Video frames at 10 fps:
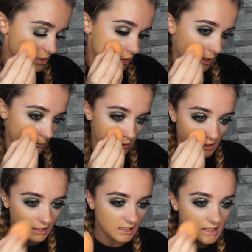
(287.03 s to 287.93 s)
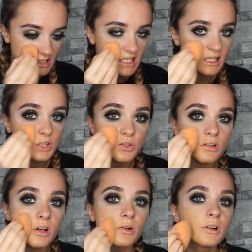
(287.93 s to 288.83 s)
I can't, like, it's
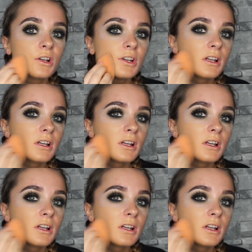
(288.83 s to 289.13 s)
€6.